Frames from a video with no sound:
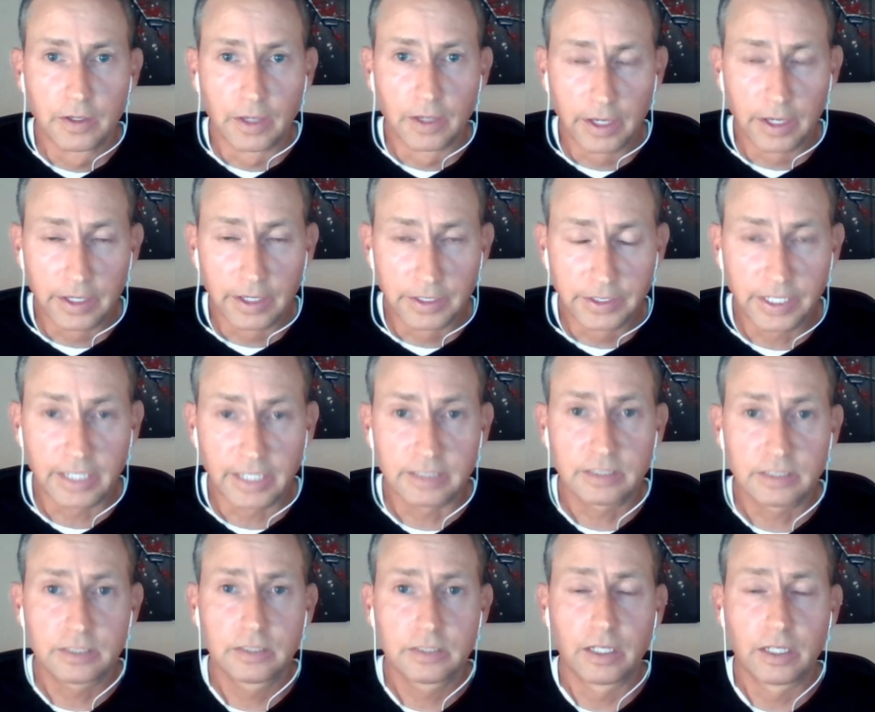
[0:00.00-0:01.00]

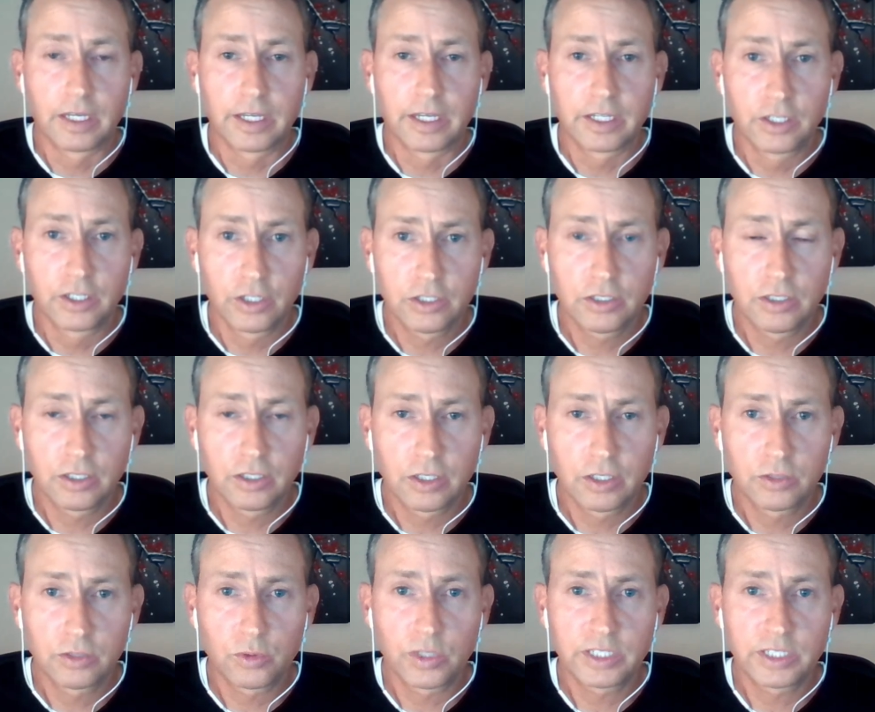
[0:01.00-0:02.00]
Yes,
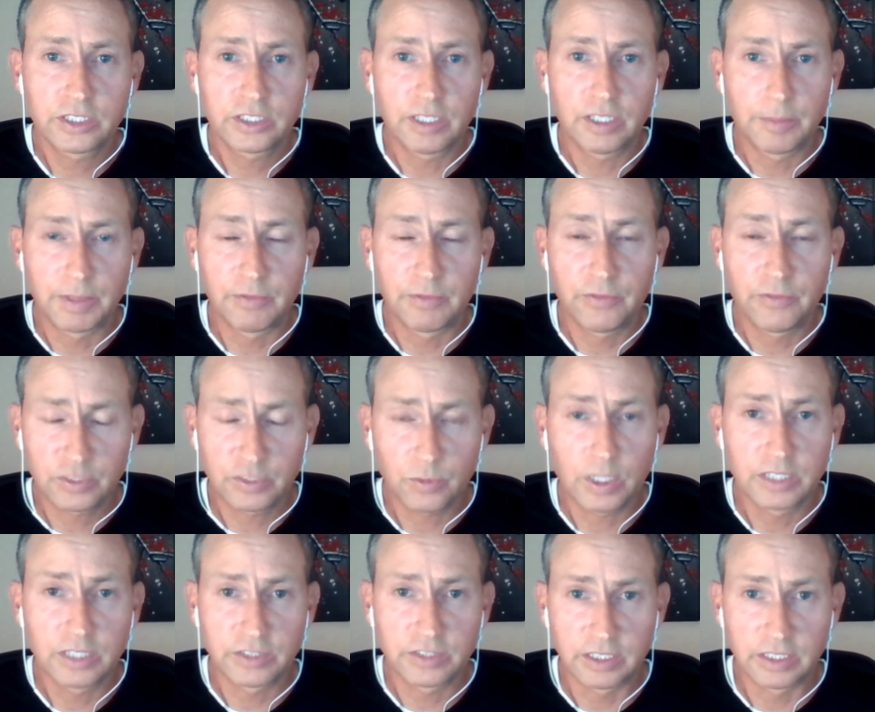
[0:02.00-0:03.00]
good question. I mean, fixed
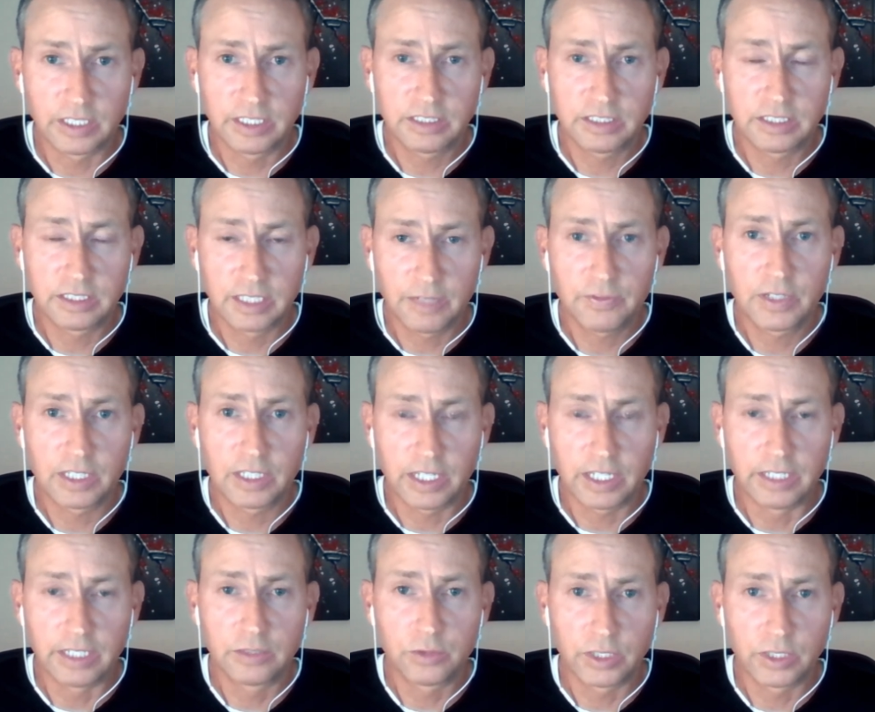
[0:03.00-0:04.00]
wireless is
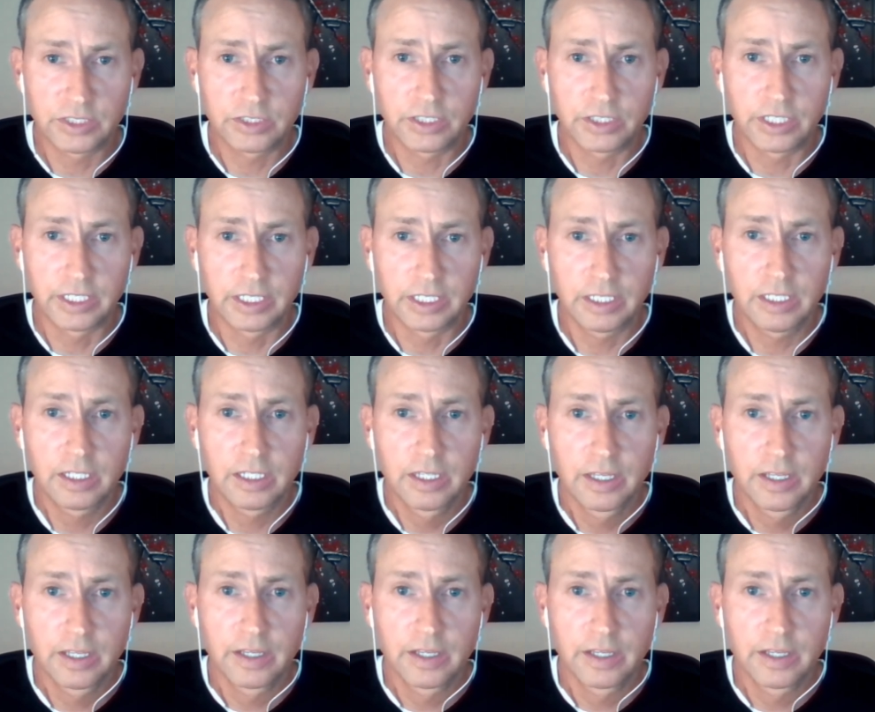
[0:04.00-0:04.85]
definitely interesting.